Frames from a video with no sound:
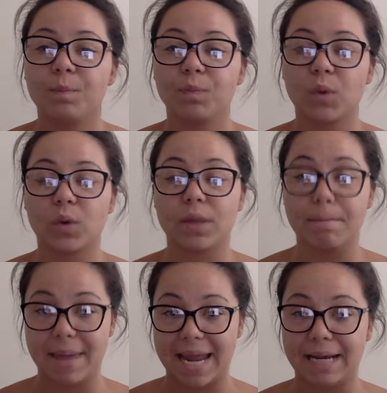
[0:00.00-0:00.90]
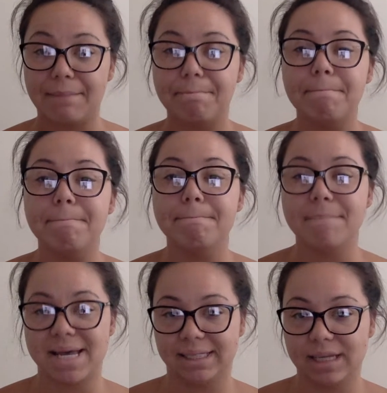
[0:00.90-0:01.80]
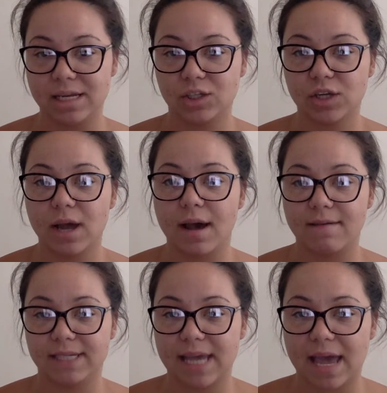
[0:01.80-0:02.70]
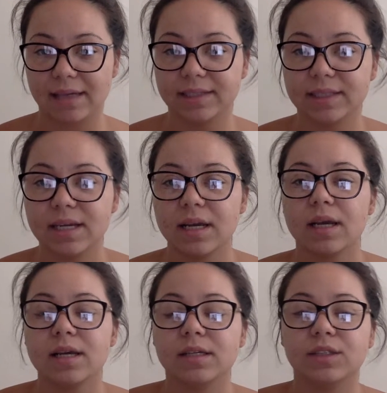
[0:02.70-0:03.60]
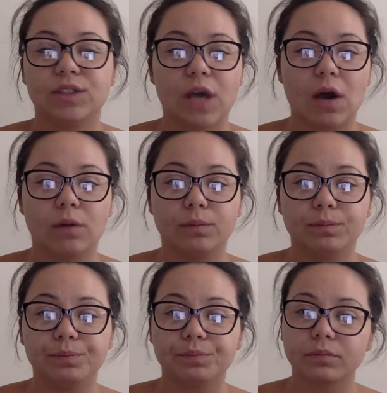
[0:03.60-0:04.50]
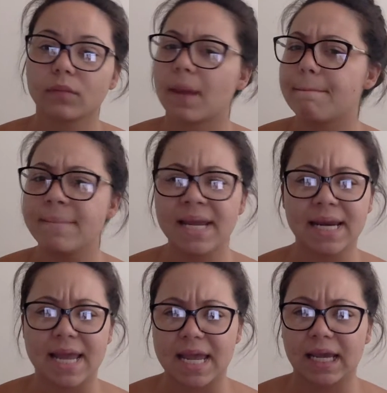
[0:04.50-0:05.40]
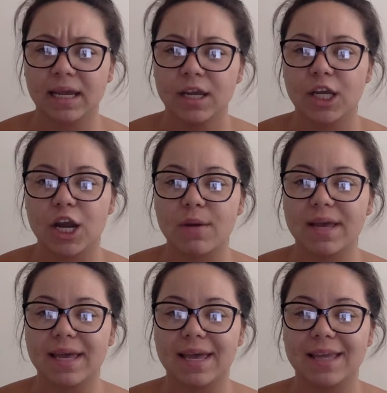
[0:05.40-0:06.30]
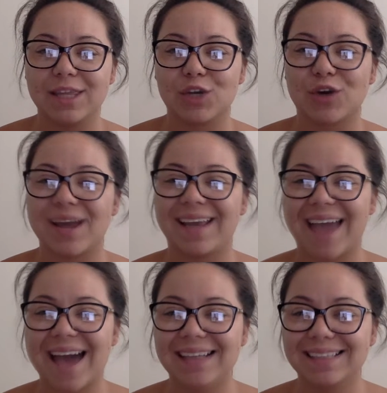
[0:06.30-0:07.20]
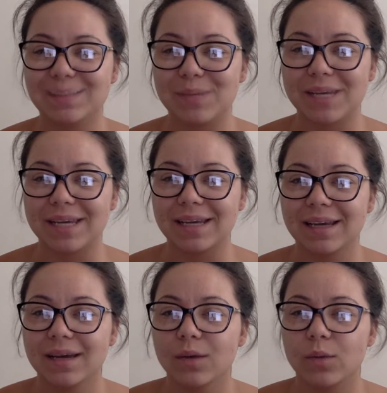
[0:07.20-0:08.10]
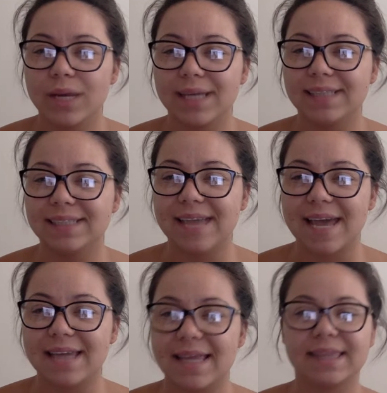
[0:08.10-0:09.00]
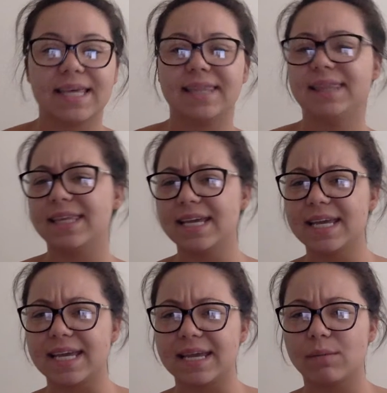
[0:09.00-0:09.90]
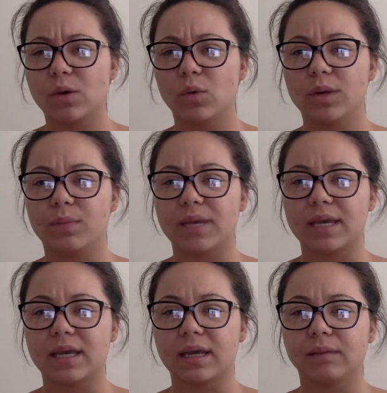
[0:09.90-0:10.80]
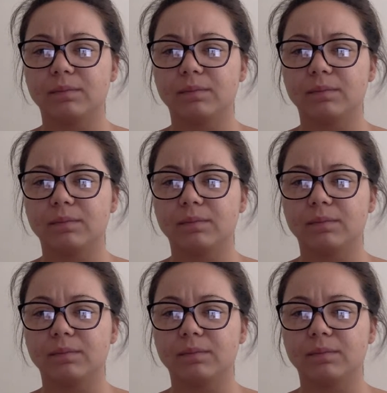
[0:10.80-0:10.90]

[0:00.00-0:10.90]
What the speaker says: or the main message of a text. So meaning, in The Great Gatsby, we could say that the theme would be,